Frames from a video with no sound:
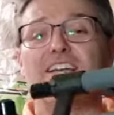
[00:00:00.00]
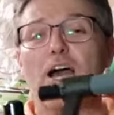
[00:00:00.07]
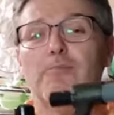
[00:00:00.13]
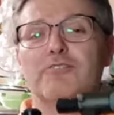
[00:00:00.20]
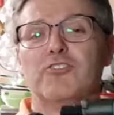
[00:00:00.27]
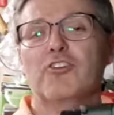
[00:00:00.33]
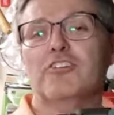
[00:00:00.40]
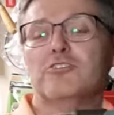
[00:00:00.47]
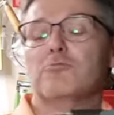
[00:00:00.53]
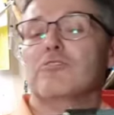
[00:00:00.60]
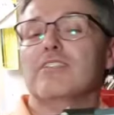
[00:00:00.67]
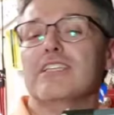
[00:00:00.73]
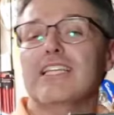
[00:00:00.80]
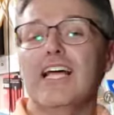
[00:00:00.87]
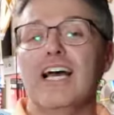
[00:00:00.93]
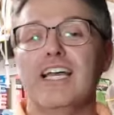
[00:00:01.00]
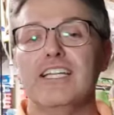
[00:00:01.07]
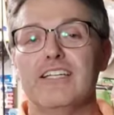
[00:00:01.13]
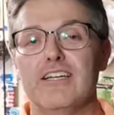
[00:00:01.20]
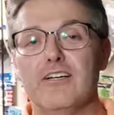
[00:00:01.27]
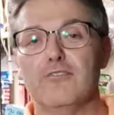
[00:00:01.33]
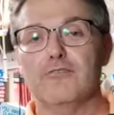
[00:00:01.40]
Cometrons were a
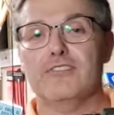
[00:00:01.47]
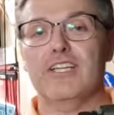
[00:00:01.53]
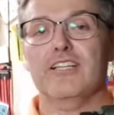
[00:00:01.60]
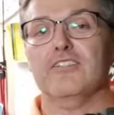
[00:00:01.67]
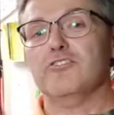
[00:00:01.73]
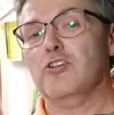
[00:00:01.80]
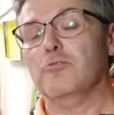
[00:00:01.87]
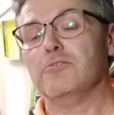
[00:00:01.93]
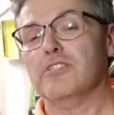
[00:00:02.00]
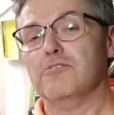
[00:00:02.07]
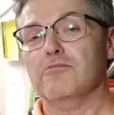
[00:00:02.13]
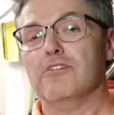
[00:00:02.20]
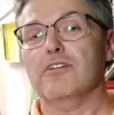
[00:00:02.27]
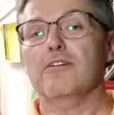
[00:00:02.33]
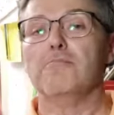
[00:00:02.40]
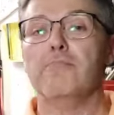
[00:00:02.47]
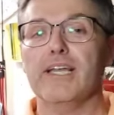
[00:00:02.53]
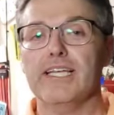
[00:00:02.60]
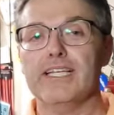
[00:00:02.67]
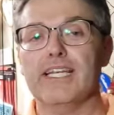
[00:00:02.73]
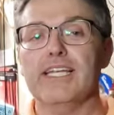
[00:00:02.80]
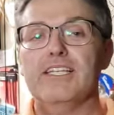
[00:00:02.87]
line of telescopes that were
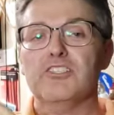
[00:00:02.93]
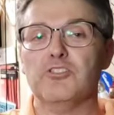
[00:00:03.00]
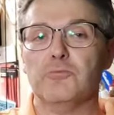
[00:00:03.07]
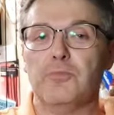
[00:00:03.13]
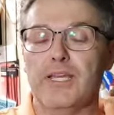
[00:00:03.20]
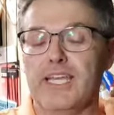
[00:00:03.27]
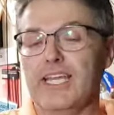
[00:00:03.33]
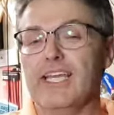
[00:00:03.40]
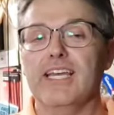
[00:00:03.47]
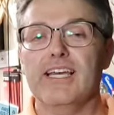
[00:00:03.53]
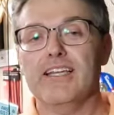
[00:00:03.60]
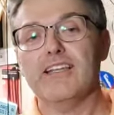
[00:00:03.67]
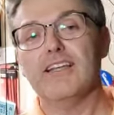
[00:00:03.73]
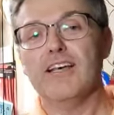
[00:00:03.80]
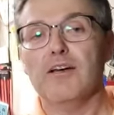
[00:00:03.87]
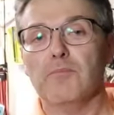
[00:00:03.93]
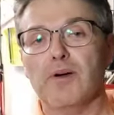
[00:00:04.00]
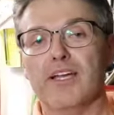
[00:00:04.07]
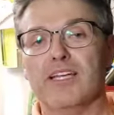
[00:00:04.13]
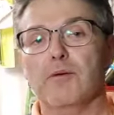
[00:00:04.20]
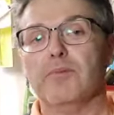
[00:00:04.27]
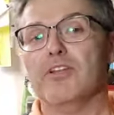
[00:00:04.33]
made in Japan
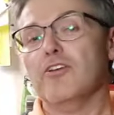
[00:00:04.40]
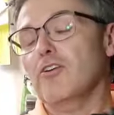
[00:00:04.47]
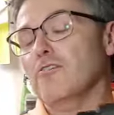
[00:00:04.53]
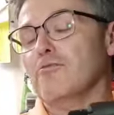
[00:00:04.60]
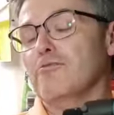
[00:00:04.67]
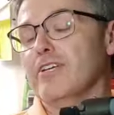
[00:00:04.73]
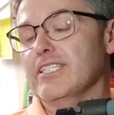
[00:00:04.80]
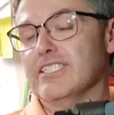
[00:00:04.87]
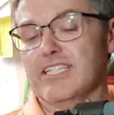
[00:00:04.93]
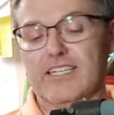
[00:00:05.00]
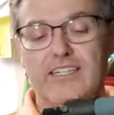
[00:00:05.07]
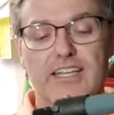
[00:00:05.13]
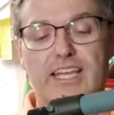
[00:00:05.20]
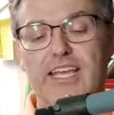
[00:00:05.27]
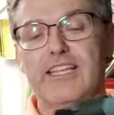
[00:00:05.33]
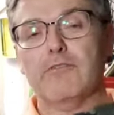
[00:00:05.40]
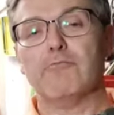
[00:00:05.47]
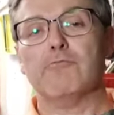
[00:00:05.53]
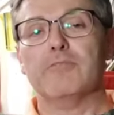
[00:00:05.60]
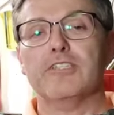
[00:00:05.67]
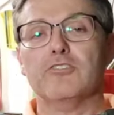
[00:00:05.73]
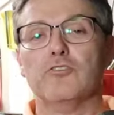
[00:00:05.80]
by a company called Vixen, and they were
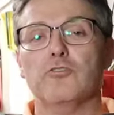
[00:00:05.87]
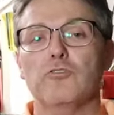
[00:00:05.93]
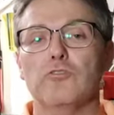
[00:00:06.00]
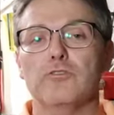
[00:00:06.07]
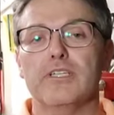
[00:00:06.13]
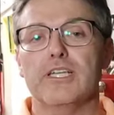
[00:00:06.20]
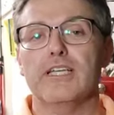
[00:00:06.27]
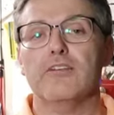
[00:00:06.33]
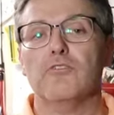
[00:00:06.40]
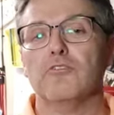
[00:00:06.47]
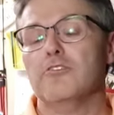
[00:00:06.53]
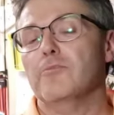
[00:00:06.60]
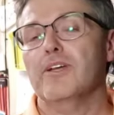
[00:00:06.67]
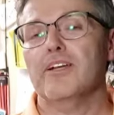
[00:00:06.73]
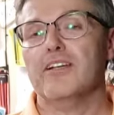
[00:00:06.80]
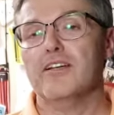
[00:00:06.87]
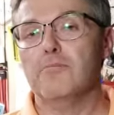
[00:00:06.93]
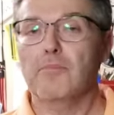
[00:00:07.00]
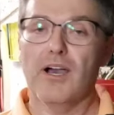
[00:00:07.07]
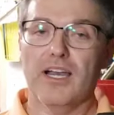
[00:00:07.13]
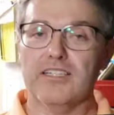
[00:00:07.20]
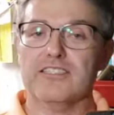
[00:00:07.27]
resold in North America
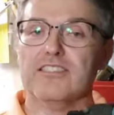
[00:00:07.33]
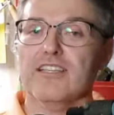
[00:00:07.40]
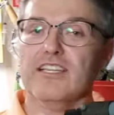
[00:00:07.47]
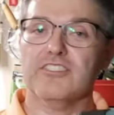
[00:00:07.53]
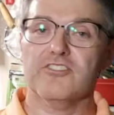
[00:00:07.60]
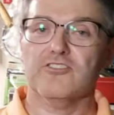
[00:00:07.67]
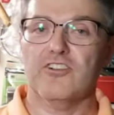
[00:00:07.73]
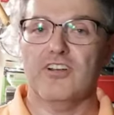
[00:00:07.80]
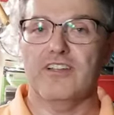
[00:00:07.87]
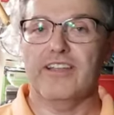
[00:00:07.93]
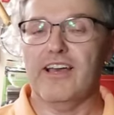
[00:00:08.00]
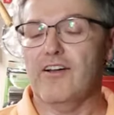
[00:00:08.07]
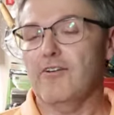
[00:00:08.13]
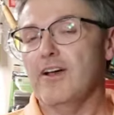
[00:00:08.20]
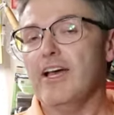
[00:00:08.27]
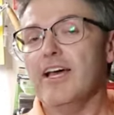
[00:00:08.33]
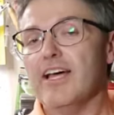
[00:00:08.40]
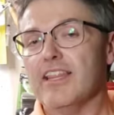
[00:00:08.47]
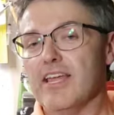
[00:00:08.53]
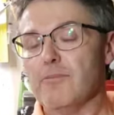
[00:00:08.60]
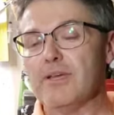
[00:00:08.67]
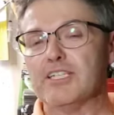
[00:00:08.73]
by Celestron. Now,
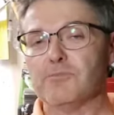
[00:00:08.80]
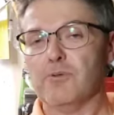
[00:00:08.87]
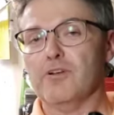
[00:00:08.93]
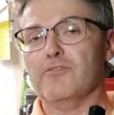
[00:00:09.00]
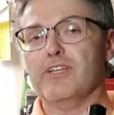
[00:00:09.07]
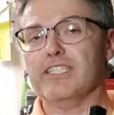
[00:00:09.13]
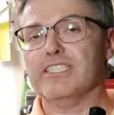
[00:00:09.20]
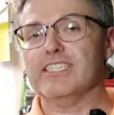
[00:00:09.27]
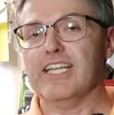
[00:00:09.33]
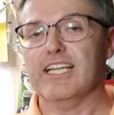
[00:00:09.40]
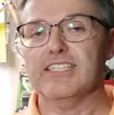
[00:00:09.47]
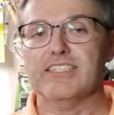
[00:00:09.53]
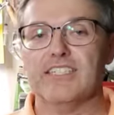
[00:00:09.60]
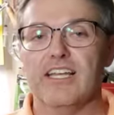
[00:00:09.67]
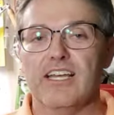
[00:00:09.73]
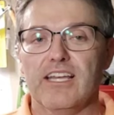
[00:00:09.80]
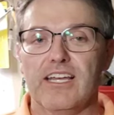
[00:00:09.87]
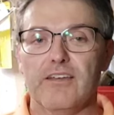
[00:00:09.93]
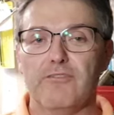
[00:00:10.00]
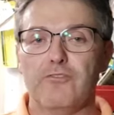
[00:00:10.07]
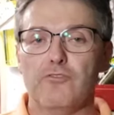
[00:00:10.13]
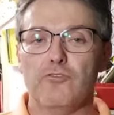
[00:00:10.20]
that makes perfect sense
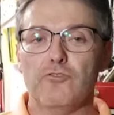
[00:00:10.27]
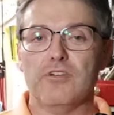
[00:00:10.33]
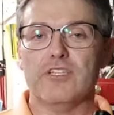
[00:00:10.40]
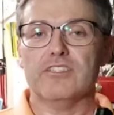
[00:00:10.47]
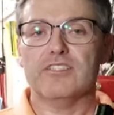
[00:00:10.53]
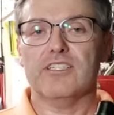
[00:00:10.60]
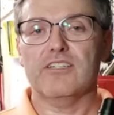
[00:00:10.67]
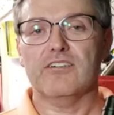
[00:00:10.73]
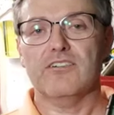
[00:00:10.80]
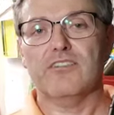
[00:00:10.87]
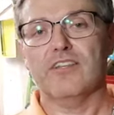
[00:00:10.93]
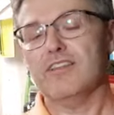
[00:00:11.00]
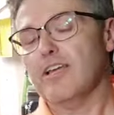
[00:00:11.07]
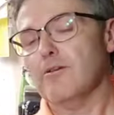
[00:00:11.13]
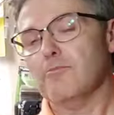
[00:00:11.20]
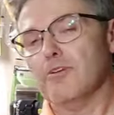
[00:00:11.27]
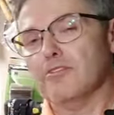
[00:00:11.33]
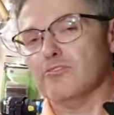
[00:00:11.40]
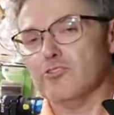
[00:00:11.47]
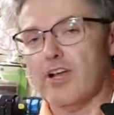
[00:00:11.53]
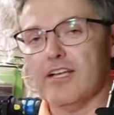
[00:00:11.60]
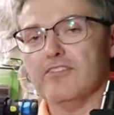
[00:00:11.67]
if you consider that they were
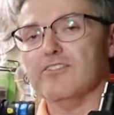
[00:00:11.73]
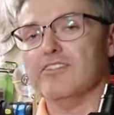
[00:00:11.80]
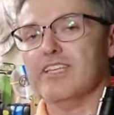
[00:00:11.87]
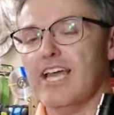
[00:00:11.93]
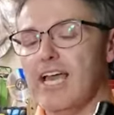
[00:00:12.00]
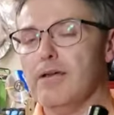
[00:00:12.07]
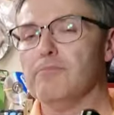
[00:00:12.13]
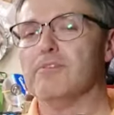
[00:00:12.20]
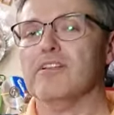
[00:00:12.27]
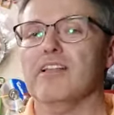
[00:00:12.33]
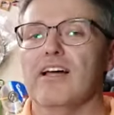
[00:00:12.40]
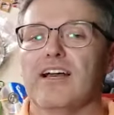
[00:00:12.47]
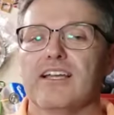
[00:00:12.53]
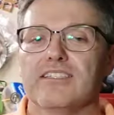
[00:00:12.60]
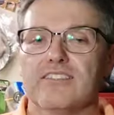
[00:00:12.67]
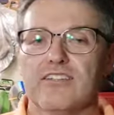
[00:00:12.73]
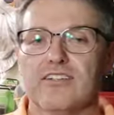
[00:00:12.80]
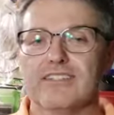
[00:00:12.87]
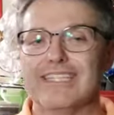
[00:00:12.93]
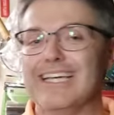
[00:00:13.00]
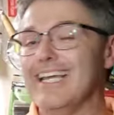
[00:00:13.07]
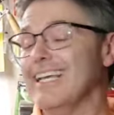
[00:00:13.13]
trying to capitalize
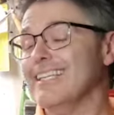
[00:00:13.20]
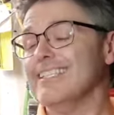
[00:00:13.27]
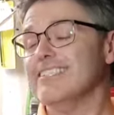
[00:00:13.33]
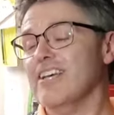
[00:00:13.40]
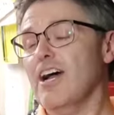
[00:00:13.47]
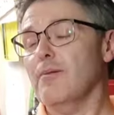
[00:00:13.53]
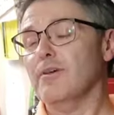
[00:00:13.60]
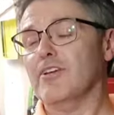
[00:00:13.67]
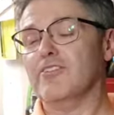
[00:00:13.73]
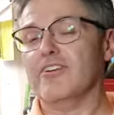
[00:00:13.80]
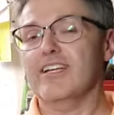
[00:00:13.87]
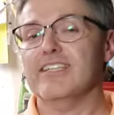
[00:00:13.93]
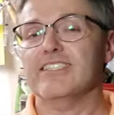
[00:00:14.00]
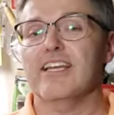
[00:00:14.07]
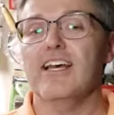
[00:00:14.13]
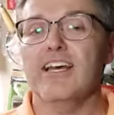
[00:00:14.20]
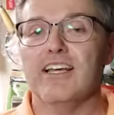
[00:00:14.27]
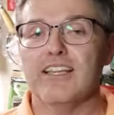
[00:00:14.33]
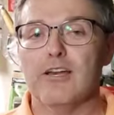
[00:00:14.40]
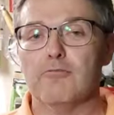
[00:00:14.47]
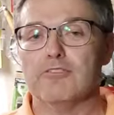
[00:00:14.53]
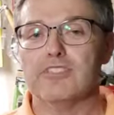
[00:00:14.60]
on the Halley's Comet craze
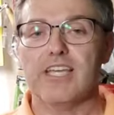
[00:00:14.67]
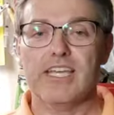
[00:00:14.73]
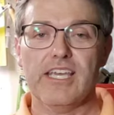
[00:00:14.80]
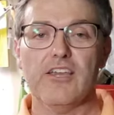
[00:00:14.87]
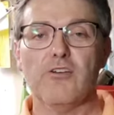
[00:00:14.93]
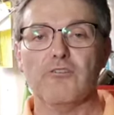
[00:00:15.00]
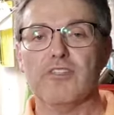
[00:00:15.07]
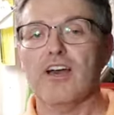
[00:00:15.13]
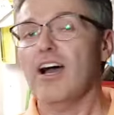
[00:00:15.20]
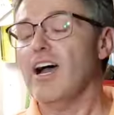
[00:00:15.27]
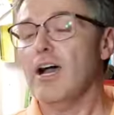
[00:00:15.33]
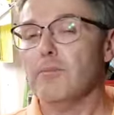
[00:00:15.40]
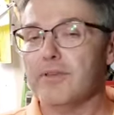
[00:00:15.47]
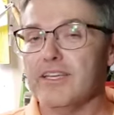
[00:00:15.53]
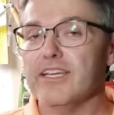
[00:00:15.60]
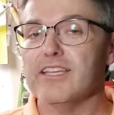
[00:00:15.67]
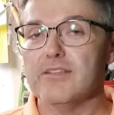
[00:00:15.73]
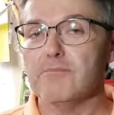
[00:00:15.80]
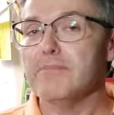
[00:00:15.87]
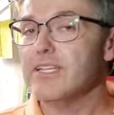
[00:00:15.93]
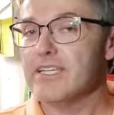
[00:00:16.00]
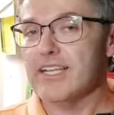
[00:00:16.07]
that was taking over the hobby in
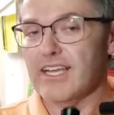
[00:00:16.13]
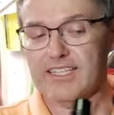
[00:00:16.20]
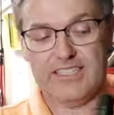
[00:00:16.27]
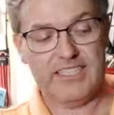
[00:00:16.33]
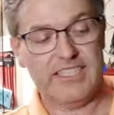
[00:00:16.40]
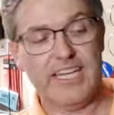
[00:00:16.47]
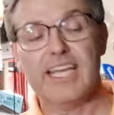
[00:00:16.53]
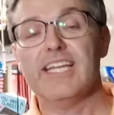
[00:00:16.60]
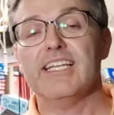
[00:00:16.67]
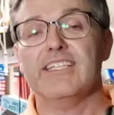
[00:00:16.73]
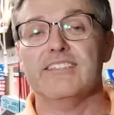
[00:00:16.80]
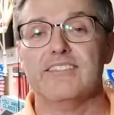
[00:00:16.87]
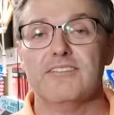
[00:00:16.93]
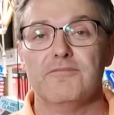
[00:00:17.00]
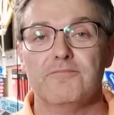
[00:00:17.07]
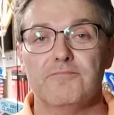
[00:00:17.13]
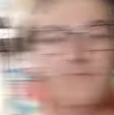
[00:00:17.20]
the mid-1980s.